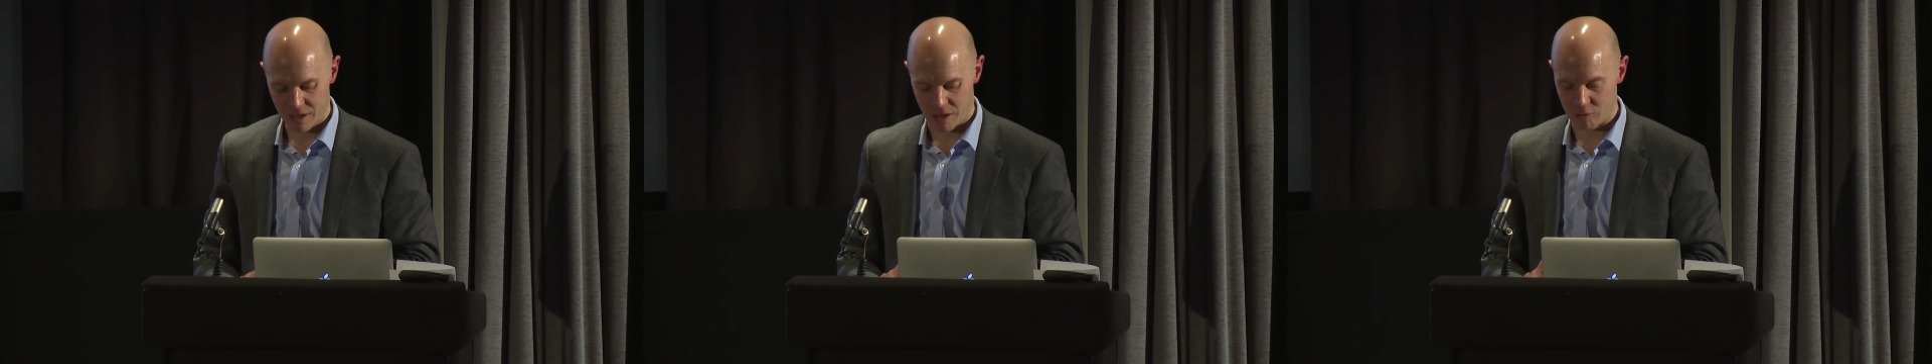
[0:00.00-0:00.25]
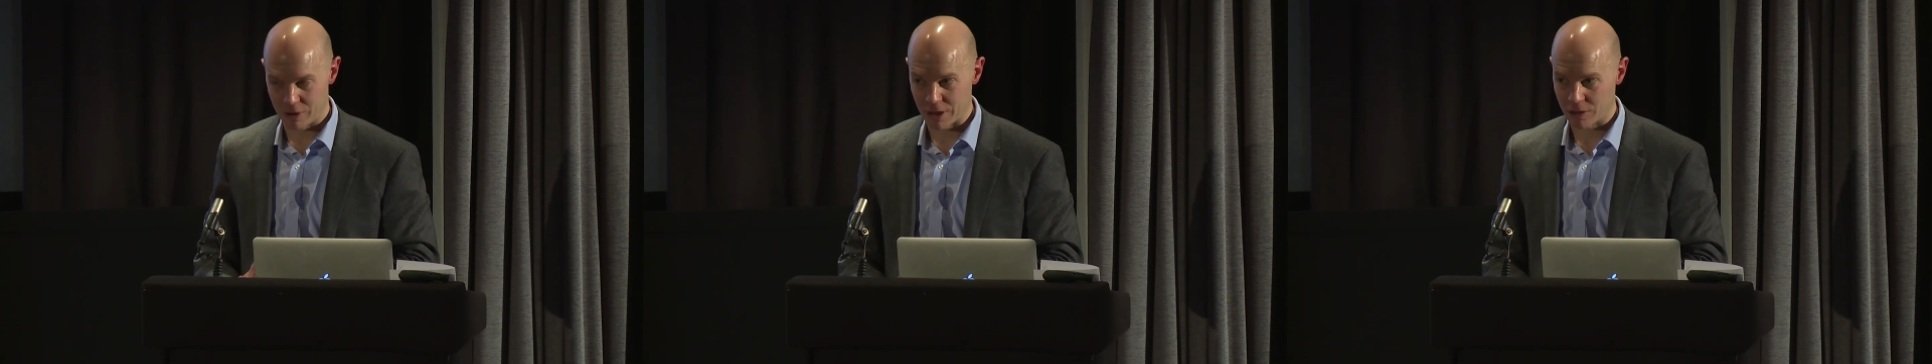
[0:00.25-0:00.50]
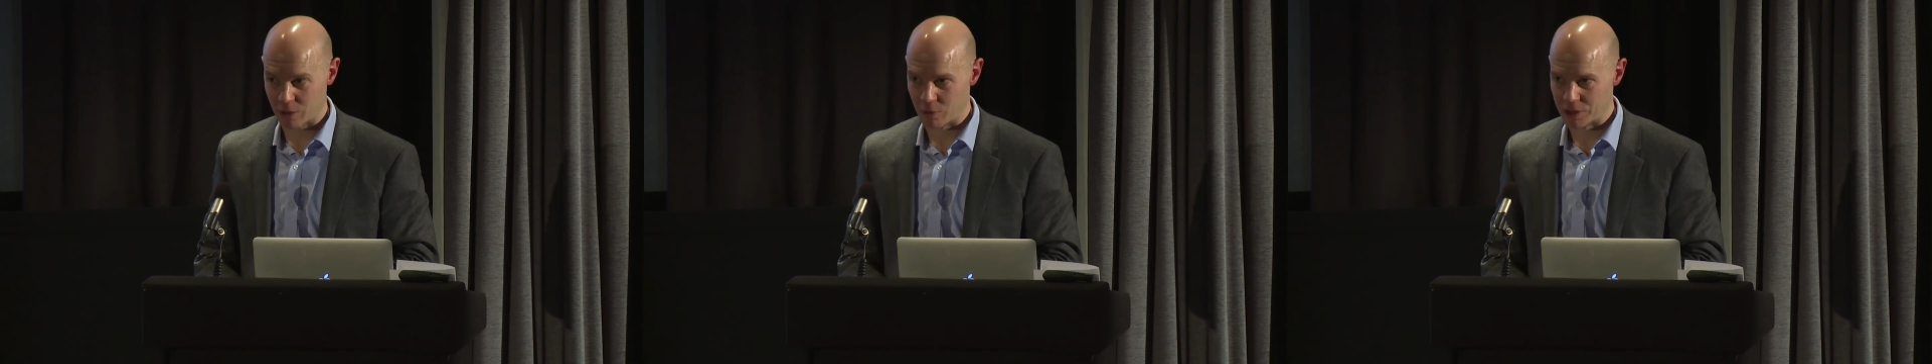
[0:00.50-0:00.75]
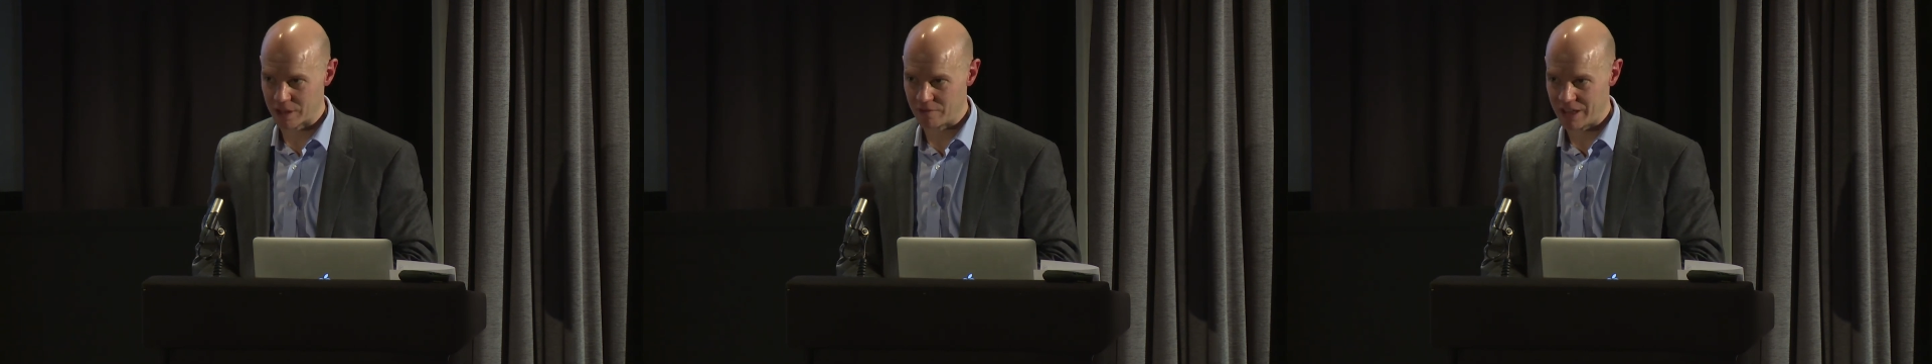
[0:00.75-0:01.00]
register with
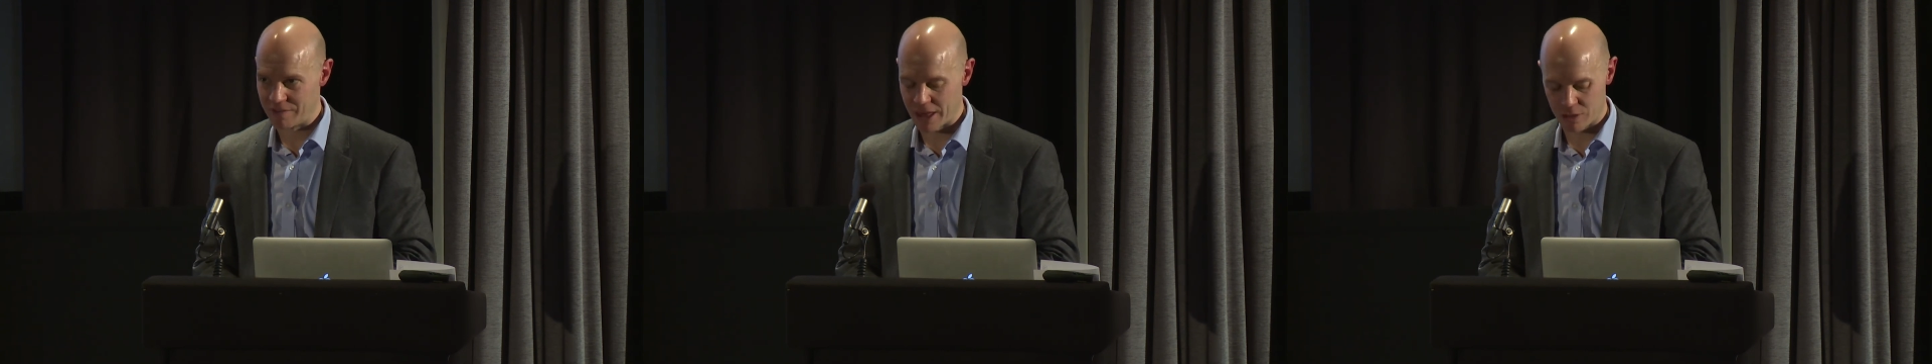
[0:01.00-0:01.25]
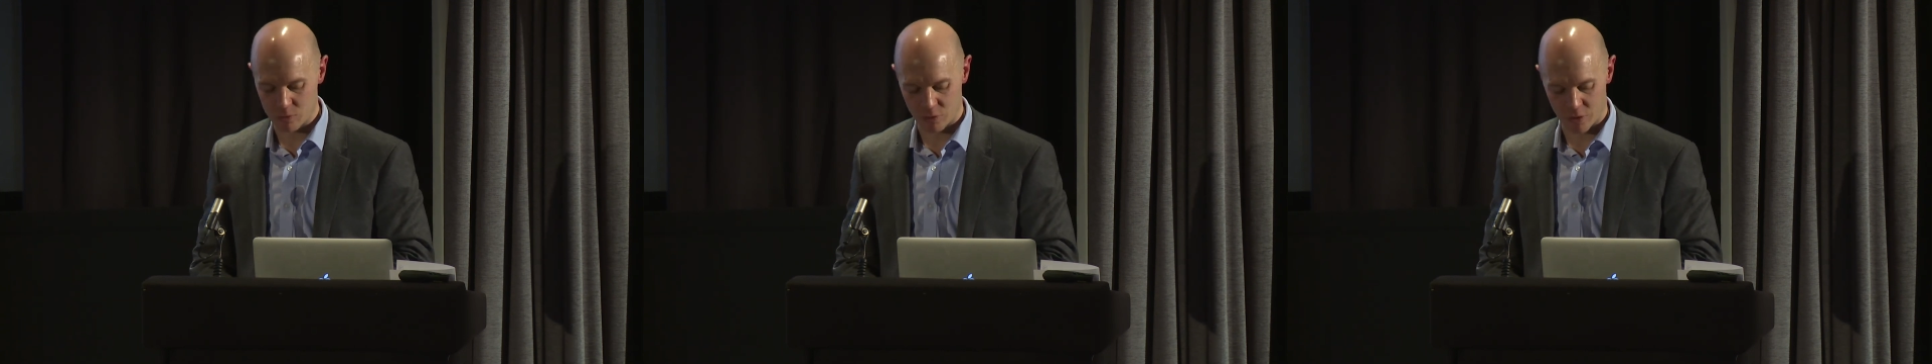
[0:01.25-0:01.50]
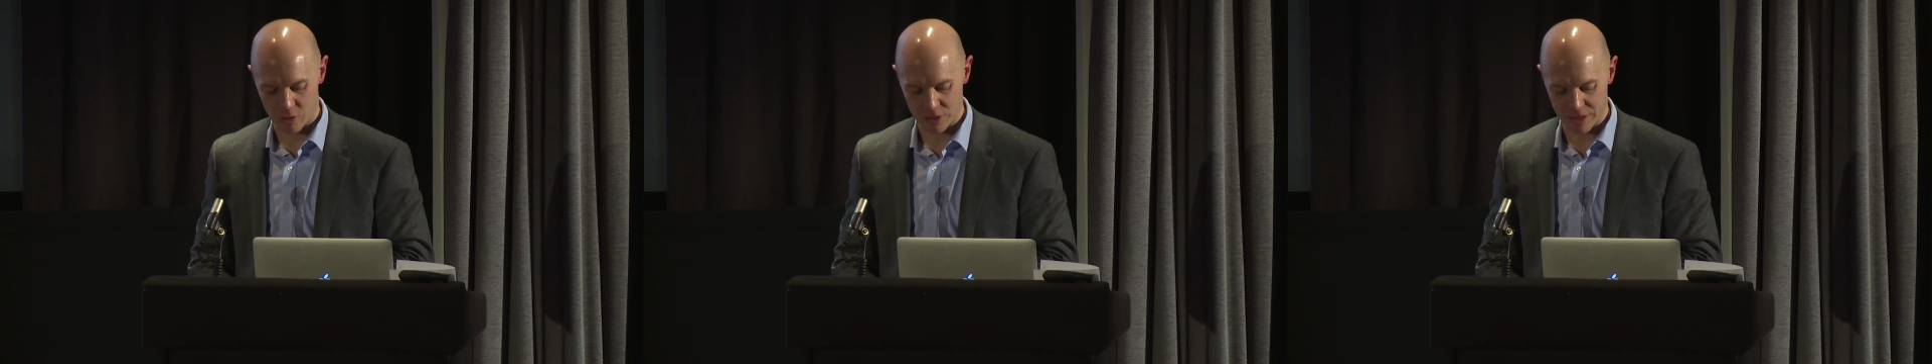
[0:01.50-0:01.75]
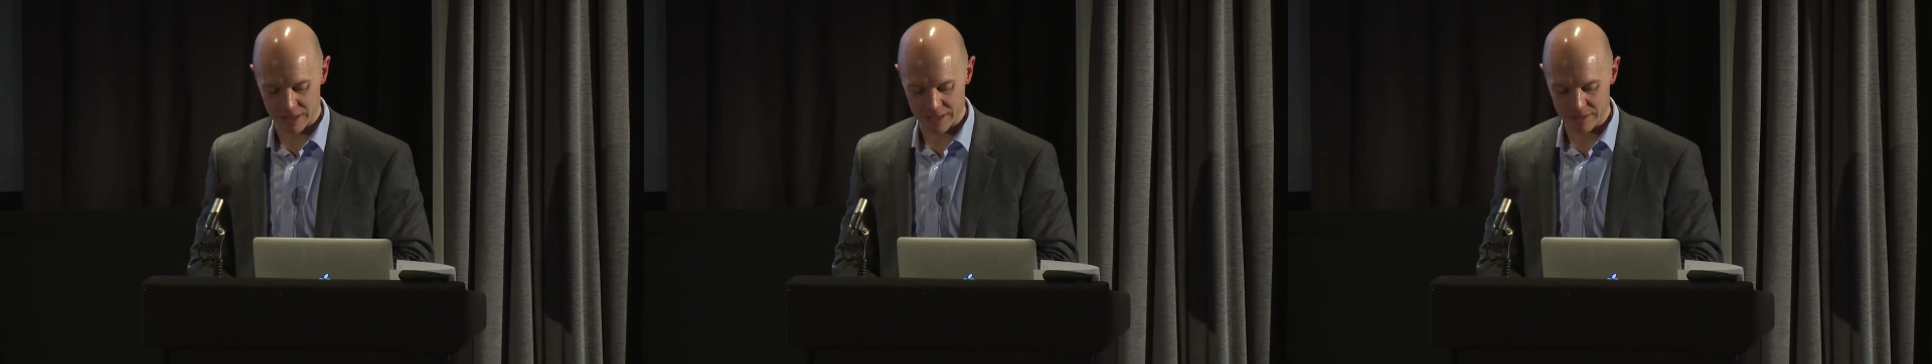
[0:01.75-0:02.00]
Civil Aviation
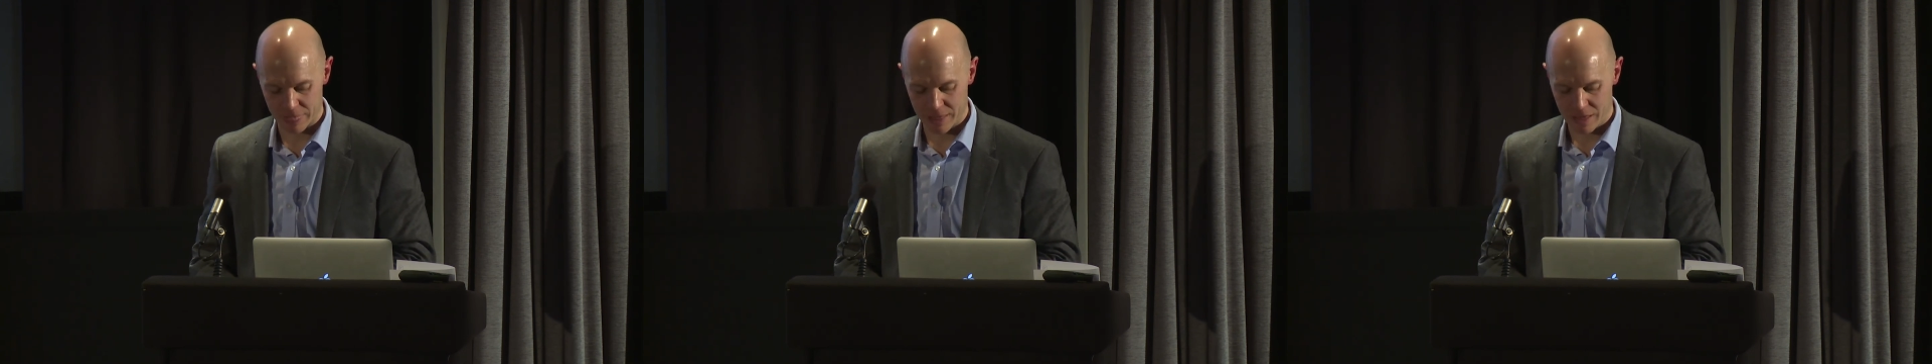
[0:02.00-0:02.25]
Authority,